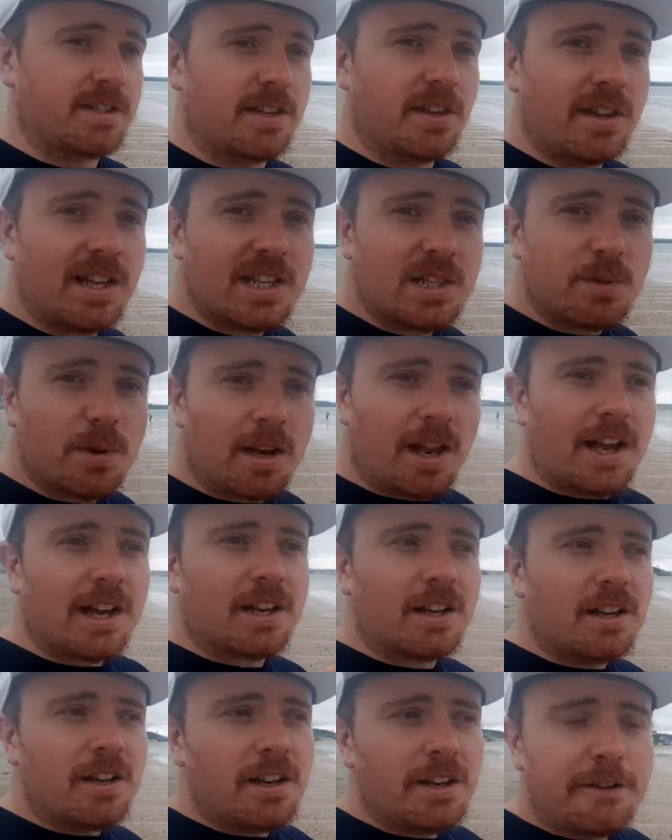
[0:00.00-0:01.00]
So these were like
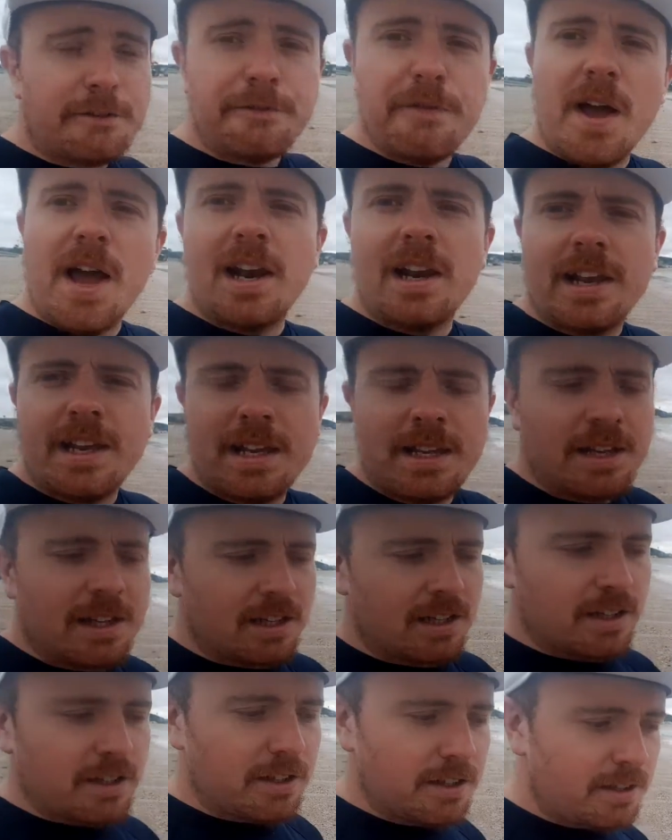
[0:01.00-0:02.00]
fairly
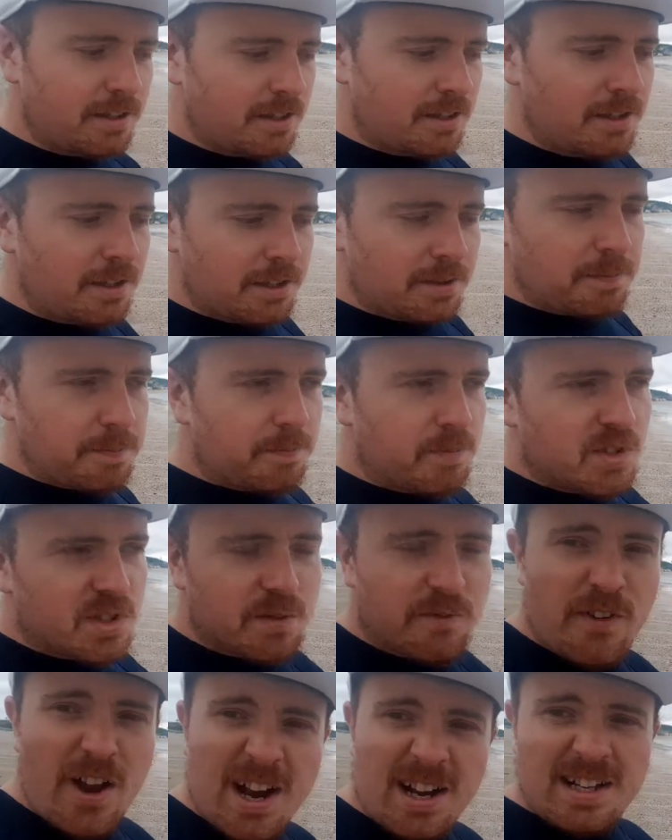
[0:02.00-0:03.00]

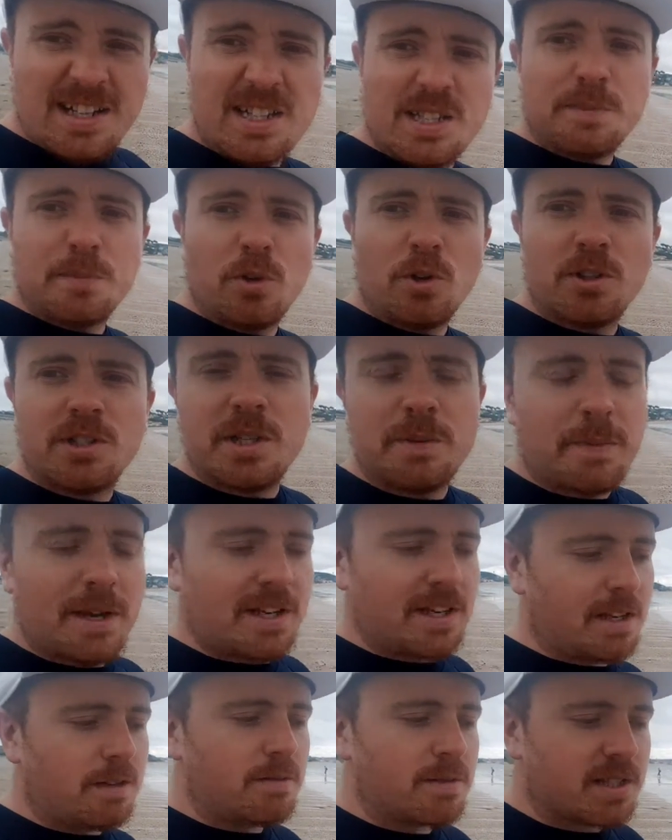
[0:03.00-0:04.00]
small to
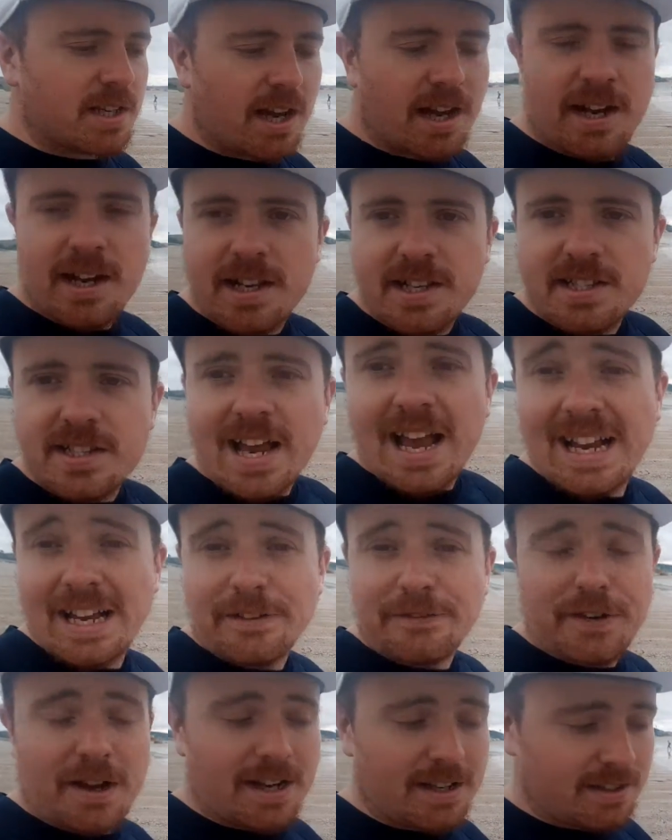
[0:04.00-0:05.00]
medium-sized tech
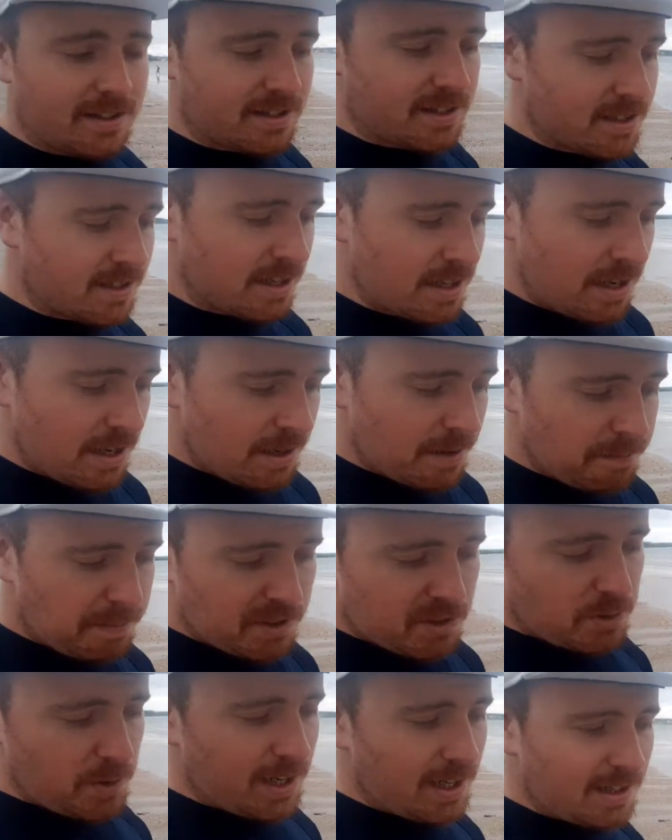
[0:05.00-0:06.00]
events
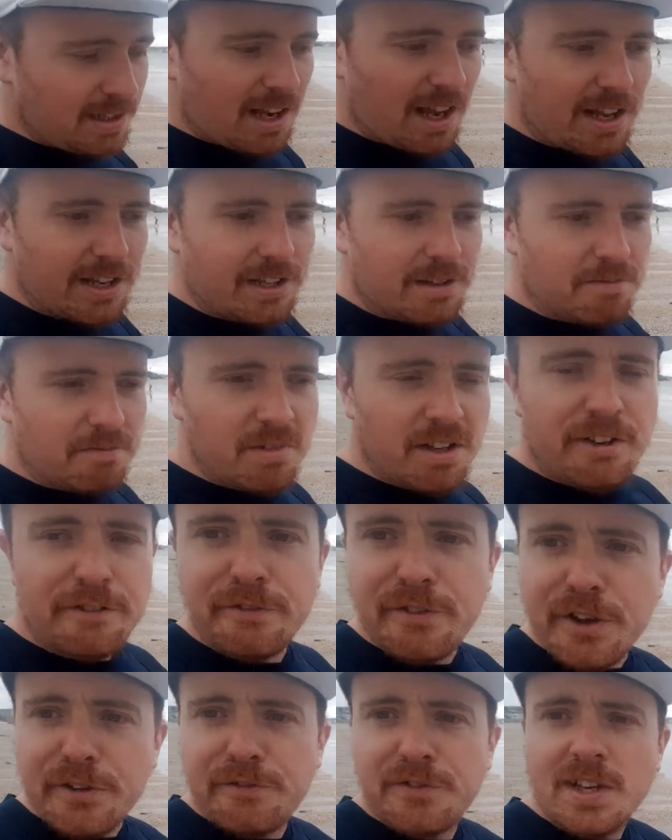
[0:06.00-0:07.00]
between like
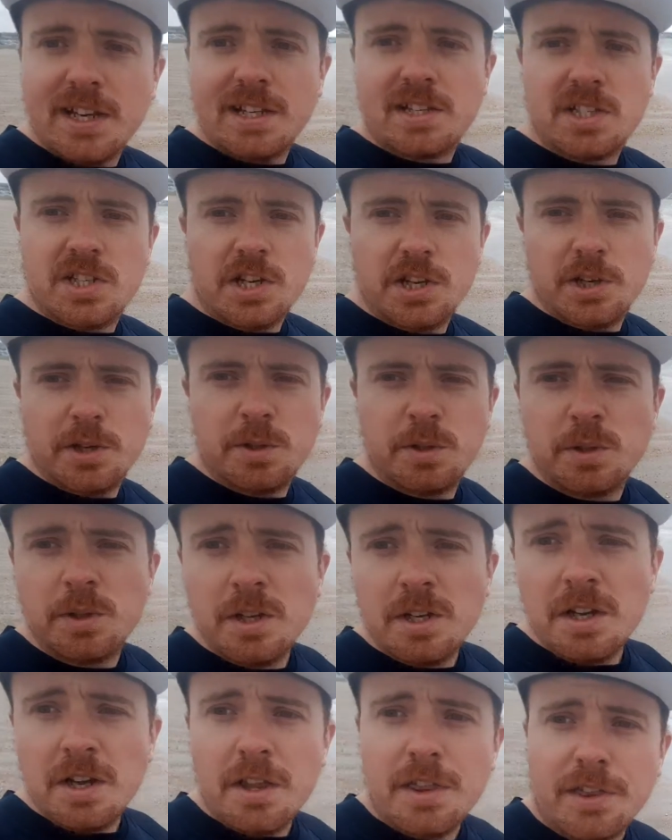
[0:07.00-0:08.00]
50 to
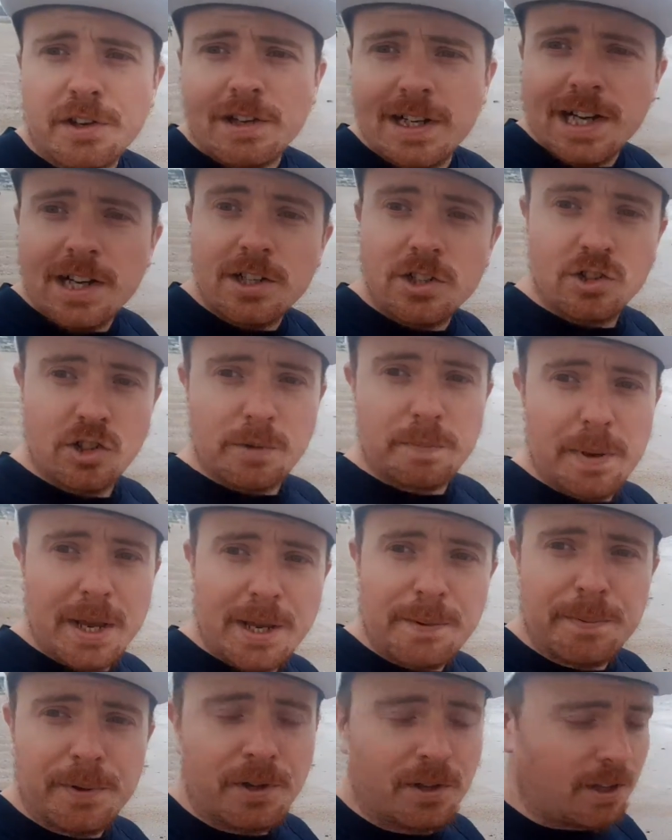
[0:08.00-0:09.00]
300
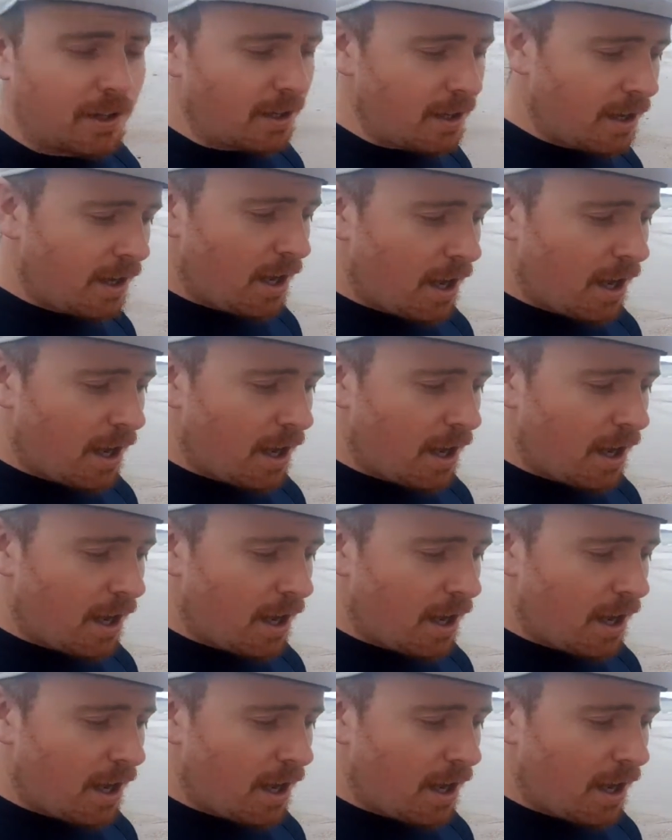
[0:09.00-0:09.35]
people,